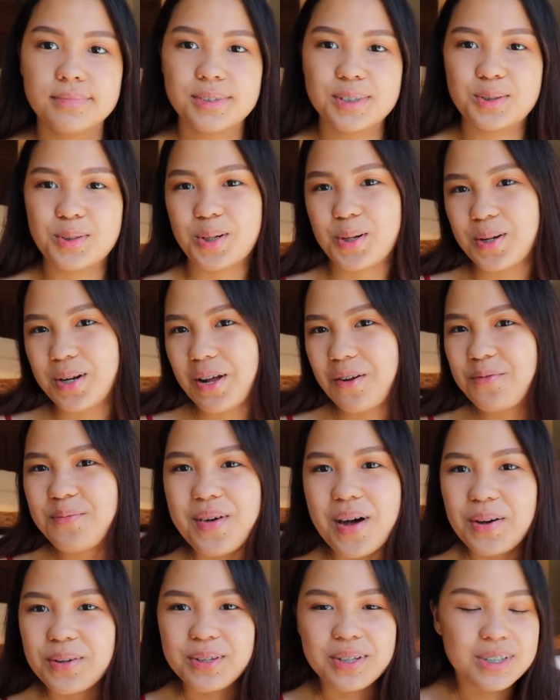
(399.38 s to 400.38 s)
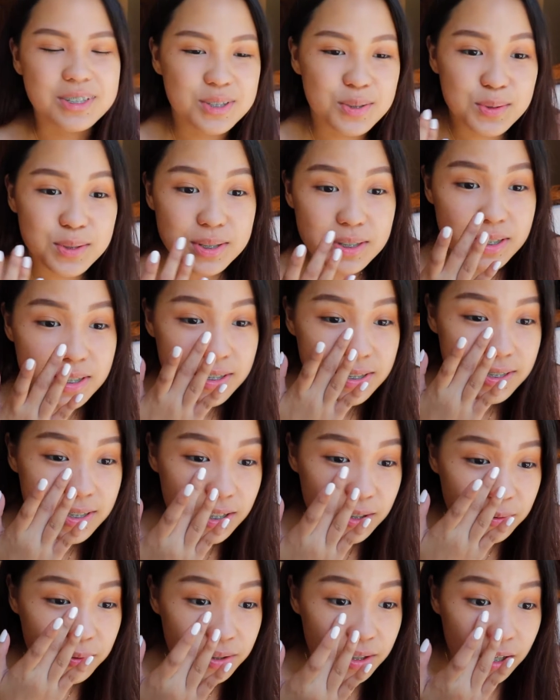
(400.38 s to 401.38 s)
So I don't have powder, so we're just gonna
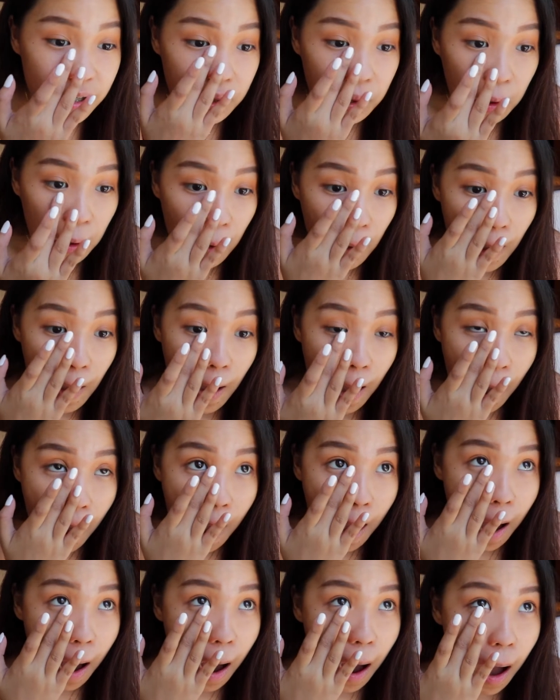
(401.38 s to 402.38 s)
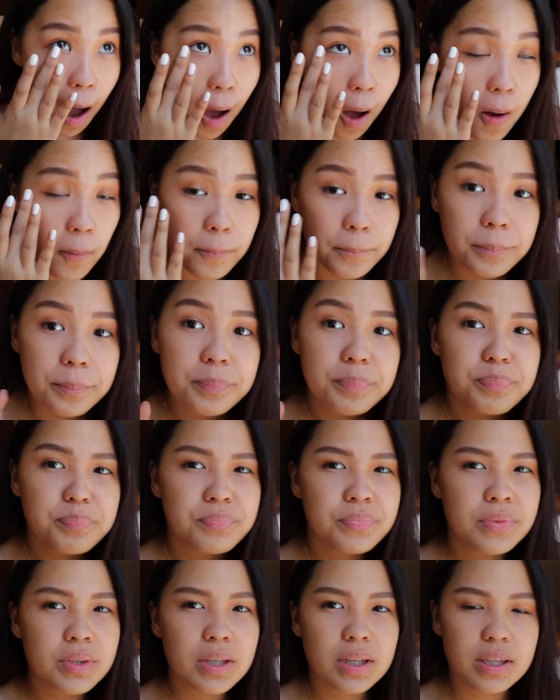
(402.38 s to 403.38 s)
stick with that.
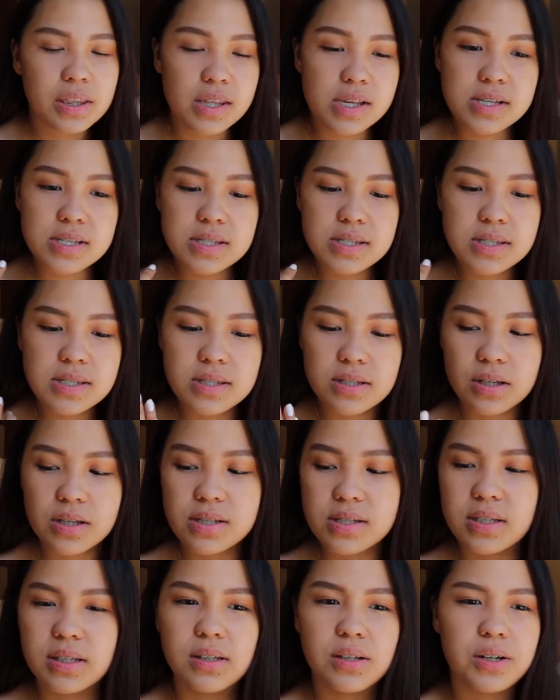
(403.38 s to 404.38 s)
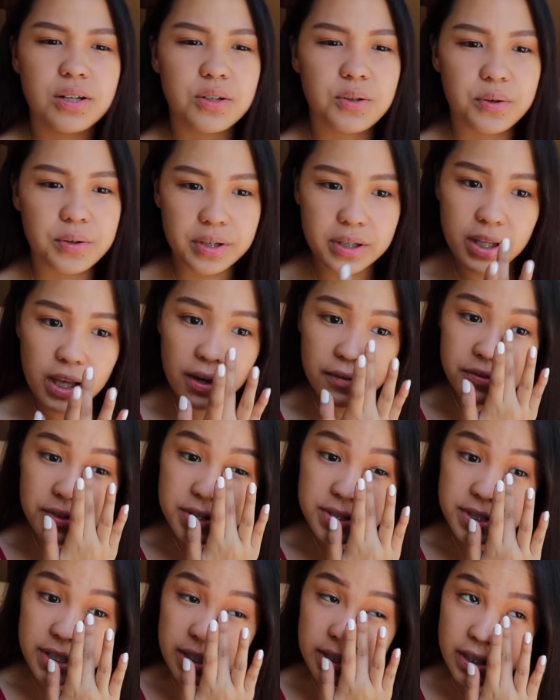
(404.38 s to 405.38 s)
This concealer, you don't really have
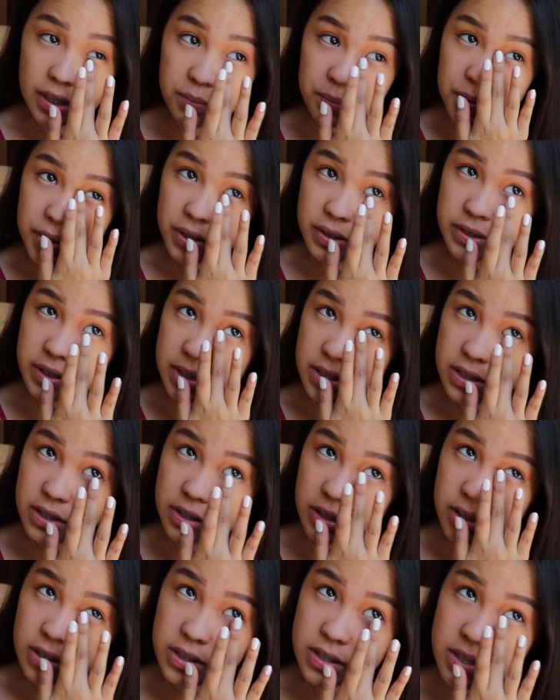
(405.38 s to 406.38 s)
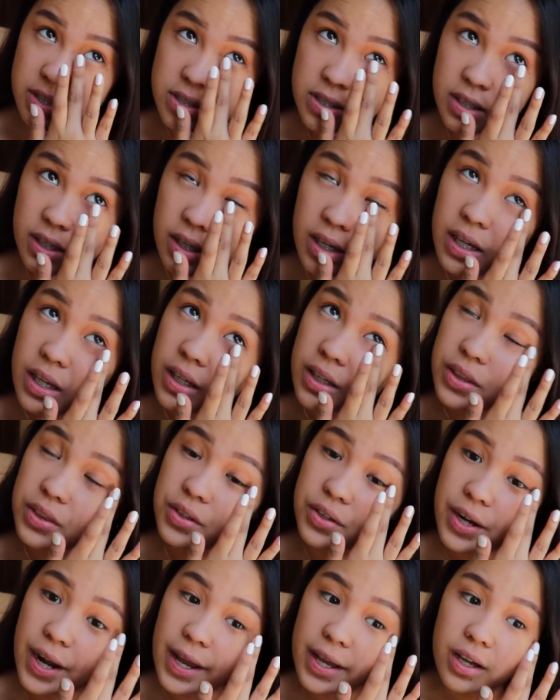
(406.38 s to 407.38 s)
to set it because it does
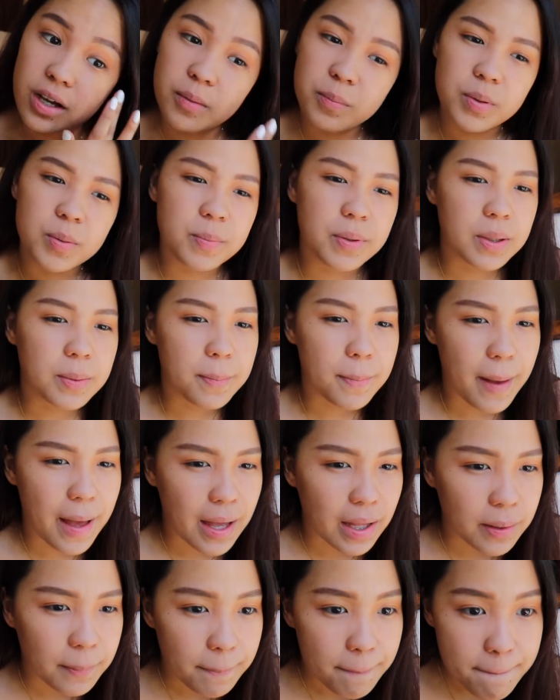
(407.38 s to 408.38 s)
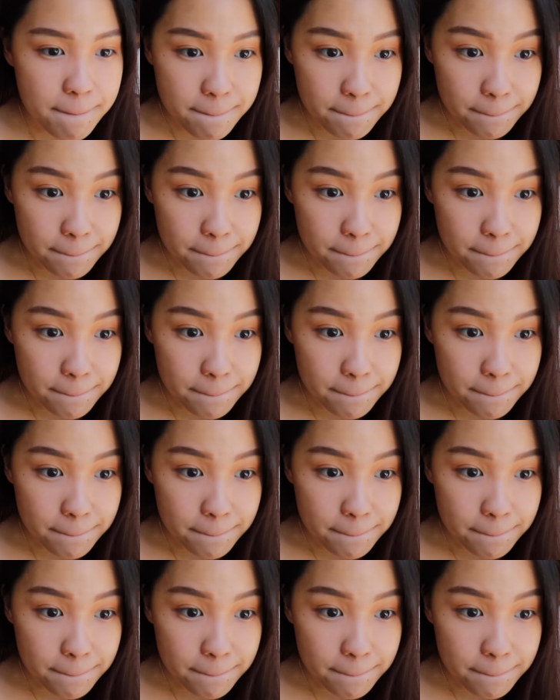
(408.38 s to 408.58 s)
dry up a bit matte.